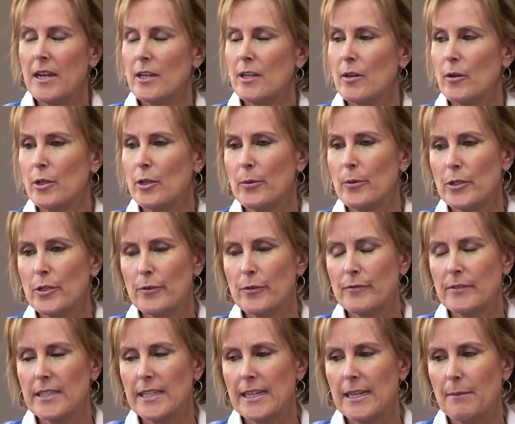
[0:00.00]
You know, you and
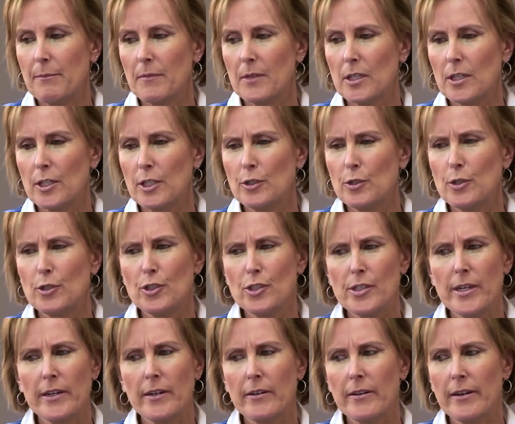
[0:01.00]
your team, could you
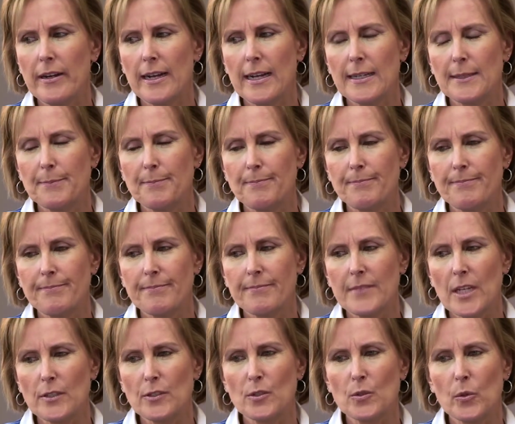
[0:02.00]
share
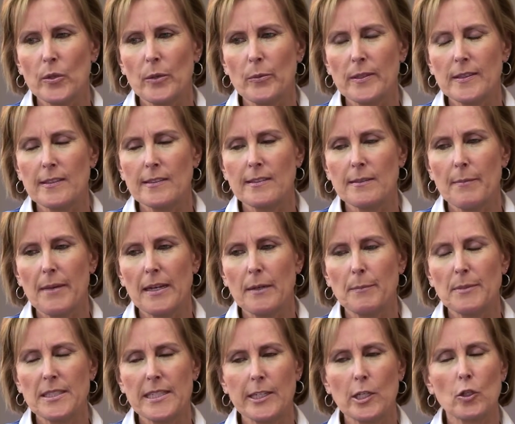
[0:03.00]
a story with us about
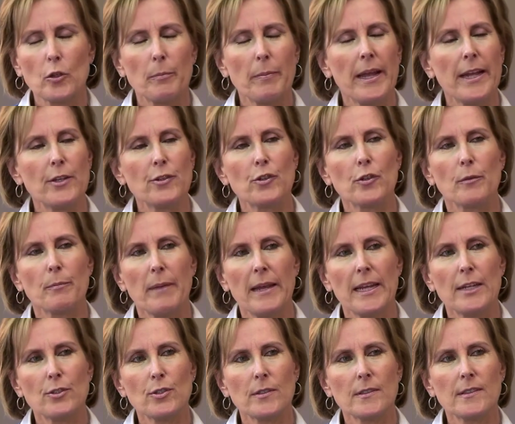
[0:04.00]
a particular patient or
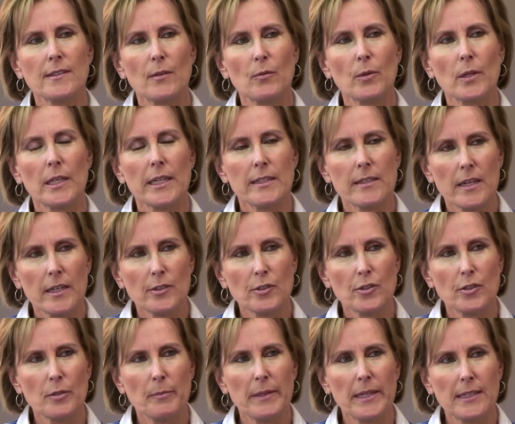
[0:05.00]
patients that really touched you?